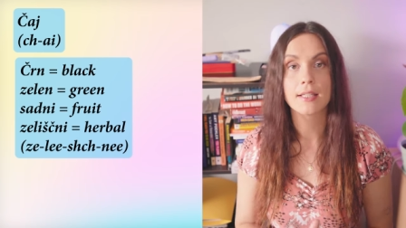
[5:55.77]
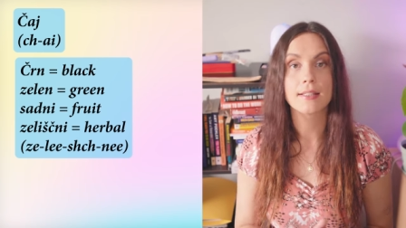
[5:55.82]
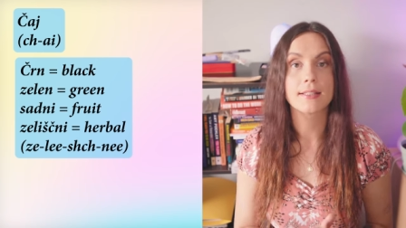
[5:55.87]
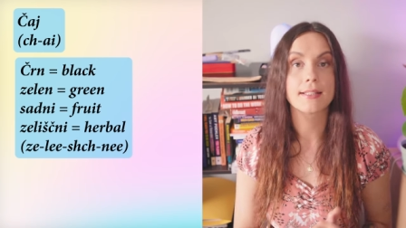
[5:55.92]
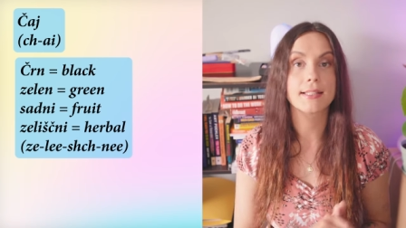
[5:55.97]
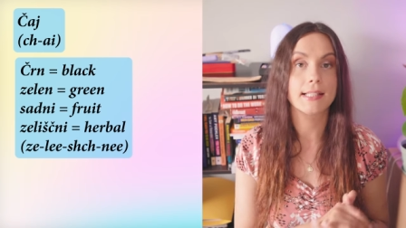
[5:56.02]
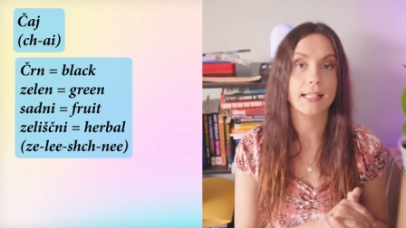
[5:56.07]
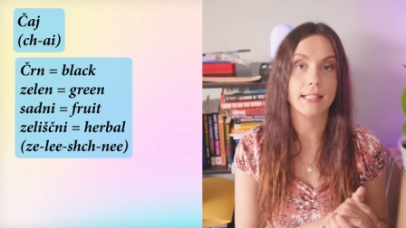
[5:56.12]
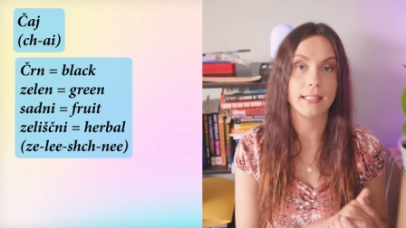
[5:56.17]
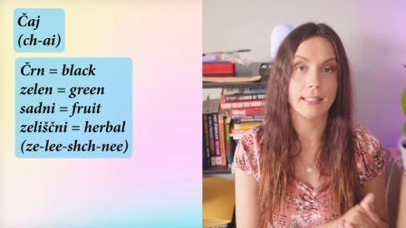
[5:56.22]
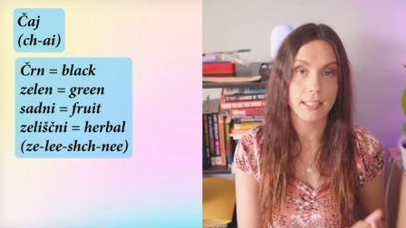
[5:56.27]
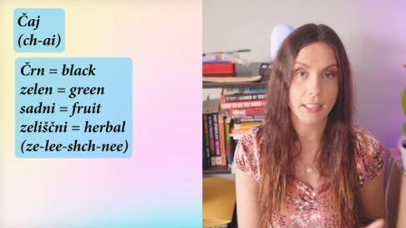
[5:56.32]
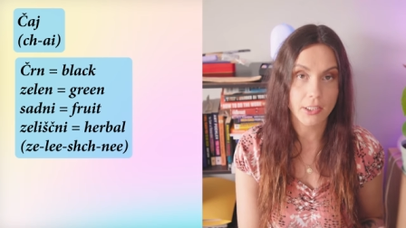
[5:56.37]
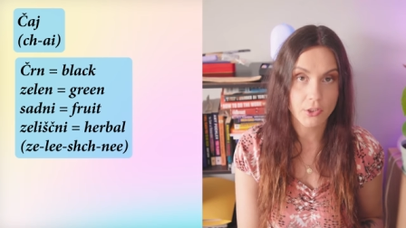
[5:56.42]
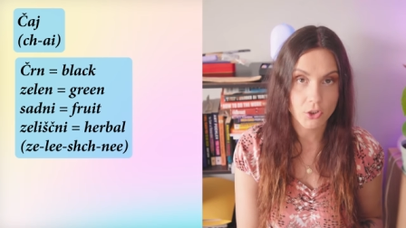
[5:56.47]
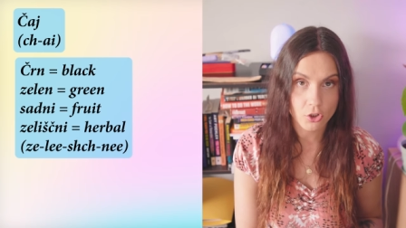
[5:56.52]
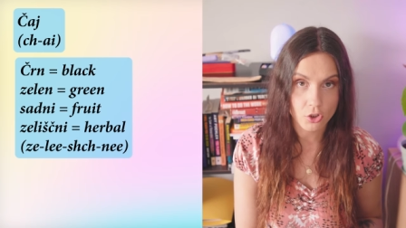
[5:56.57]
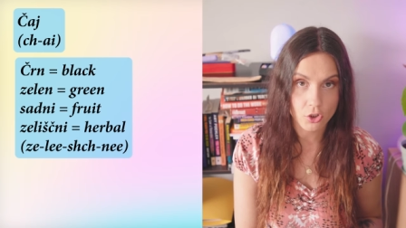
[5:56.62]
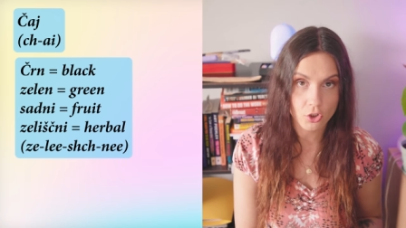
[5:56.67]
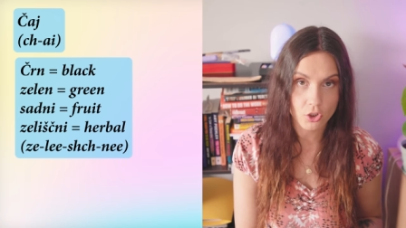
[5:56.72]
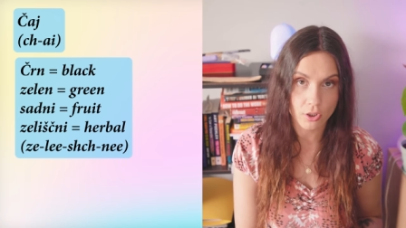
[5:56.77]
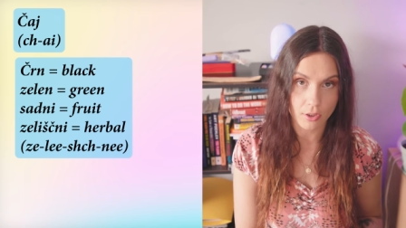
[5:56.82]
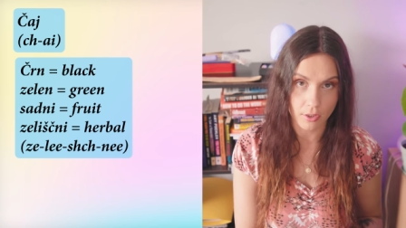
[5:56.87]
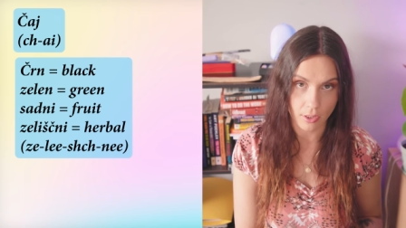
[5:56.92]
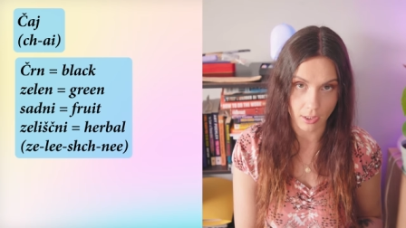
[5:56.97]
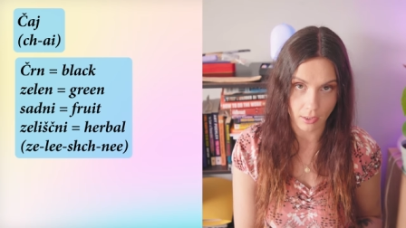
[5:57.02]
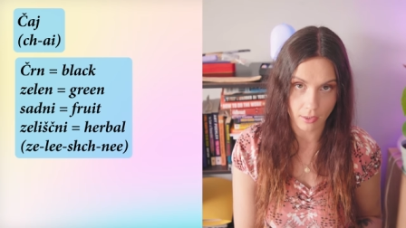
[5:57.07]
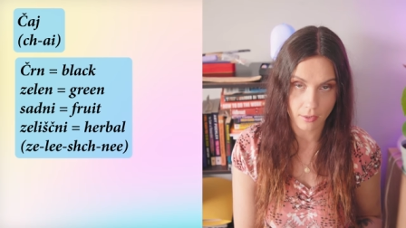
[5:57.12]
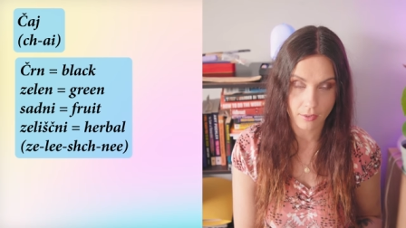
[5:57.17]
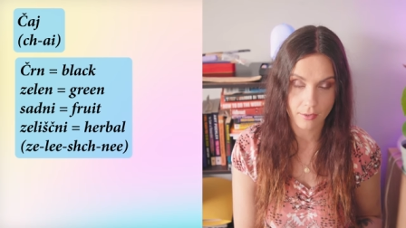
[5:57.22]

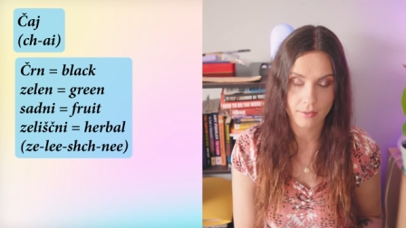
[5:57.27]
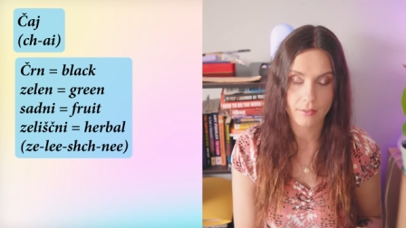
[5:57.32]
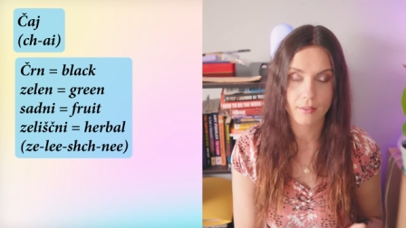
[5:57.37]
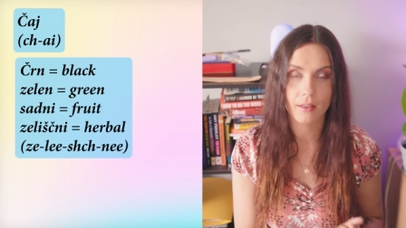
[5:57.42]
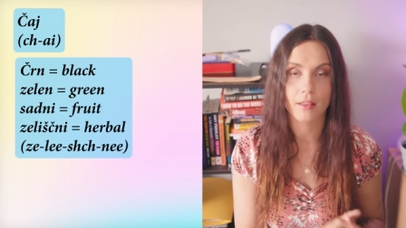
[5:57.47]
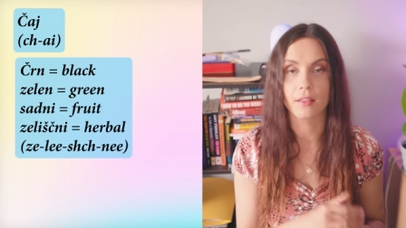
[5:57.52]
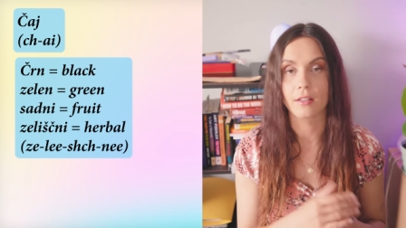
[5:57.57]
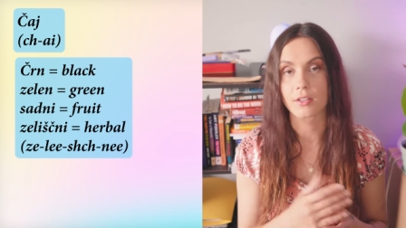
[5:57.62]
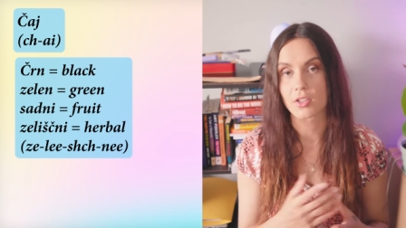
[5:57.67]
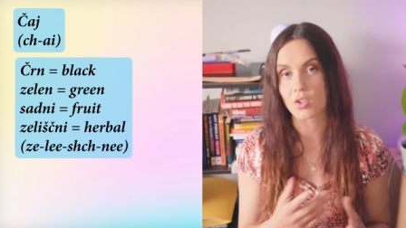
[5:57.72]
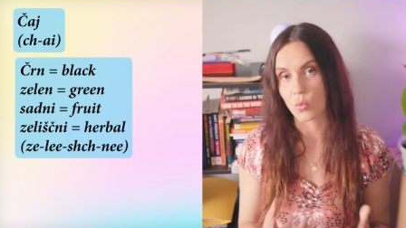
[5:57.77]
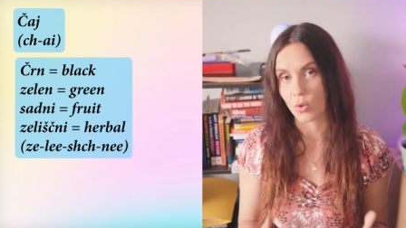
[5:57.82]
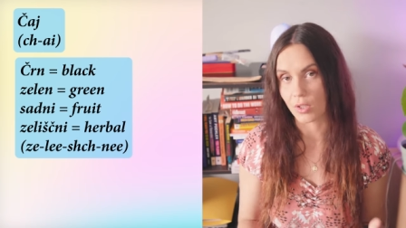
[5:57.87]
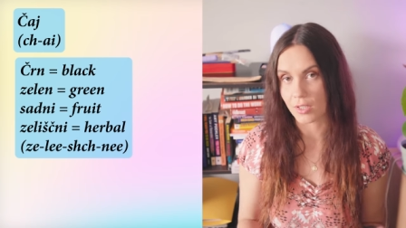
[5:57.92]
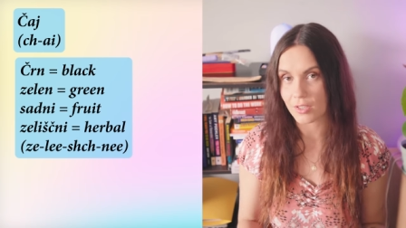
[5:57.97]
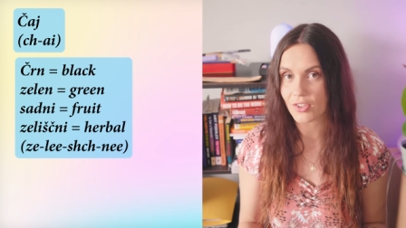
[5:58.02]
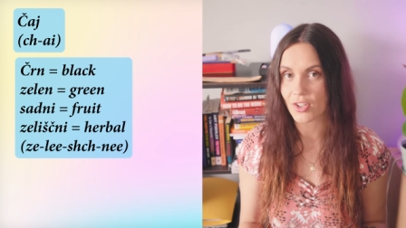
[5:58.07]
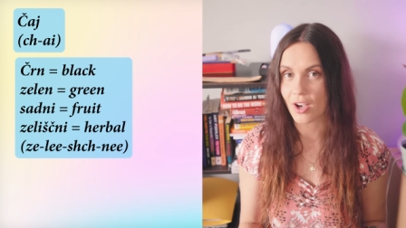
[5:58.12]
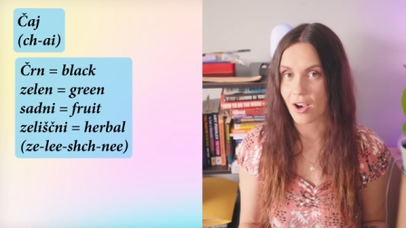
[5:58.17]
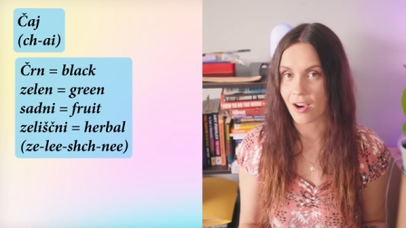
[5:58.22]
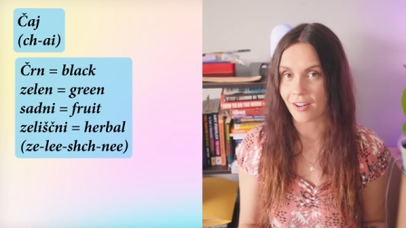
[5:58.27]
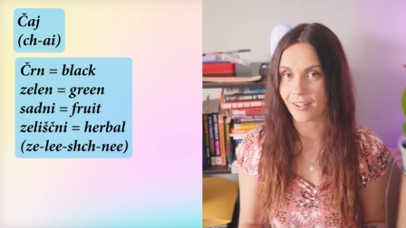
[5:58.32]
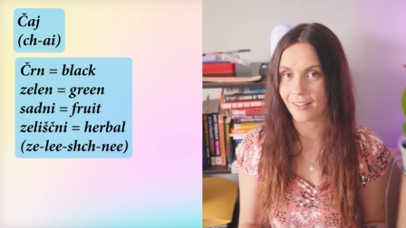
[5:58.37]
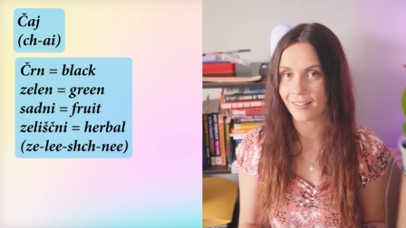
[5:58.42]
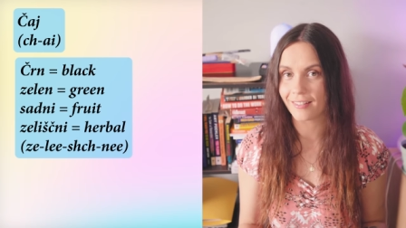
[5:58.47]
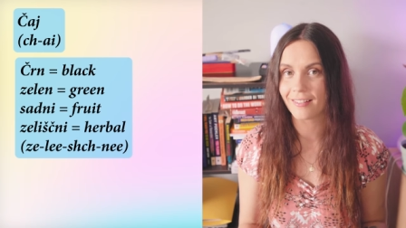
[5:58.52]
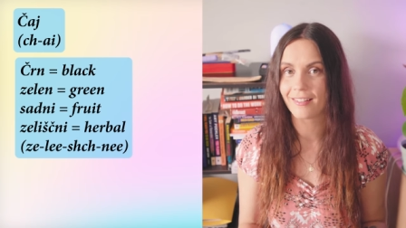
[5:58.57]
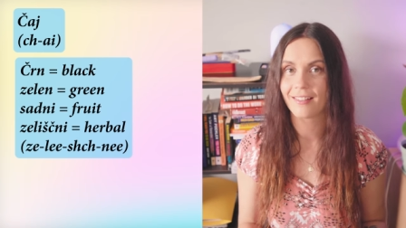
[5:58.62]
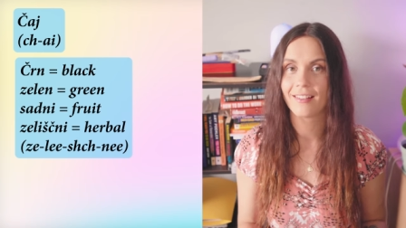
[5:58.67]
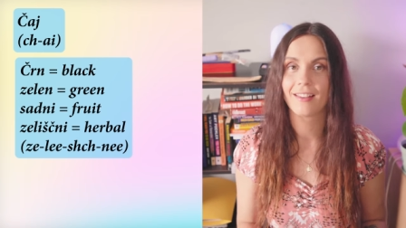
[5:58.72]
Zeliščni, this one is
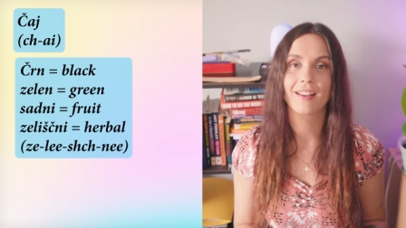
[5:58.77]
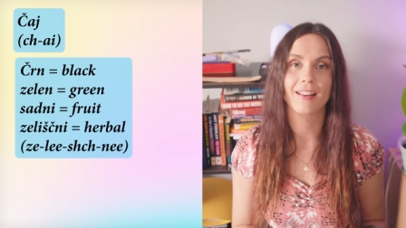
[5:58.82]
hard.